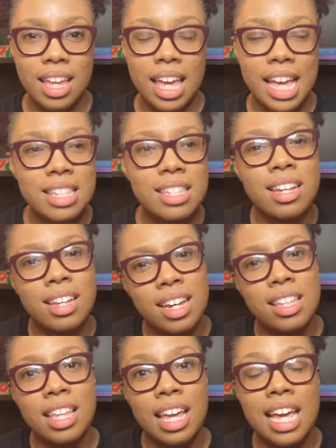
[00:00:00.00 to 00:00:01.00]
It's a
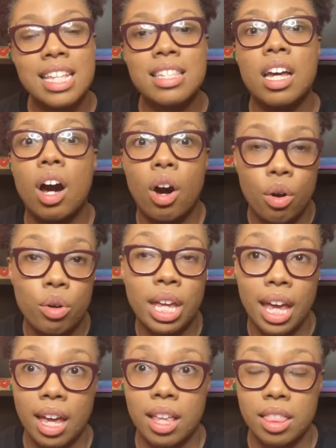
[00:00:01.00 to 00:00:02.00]
good thing. It's an
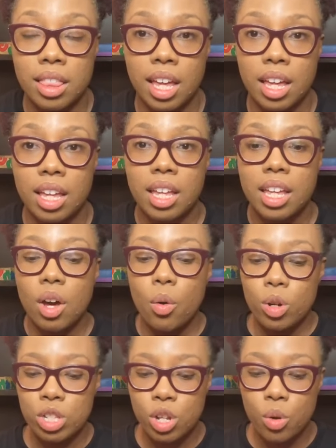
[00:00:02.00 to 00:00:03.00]
okay thing.
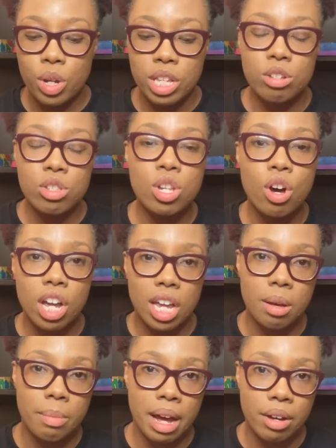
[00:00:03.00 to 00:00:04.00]
Well, so when you're talking
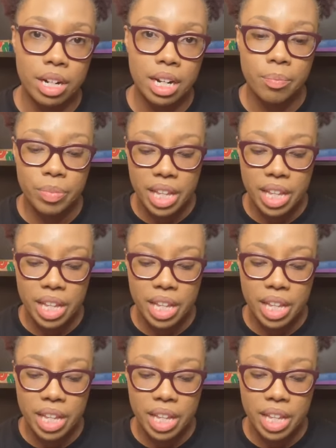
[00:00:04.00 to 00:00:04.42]
about it.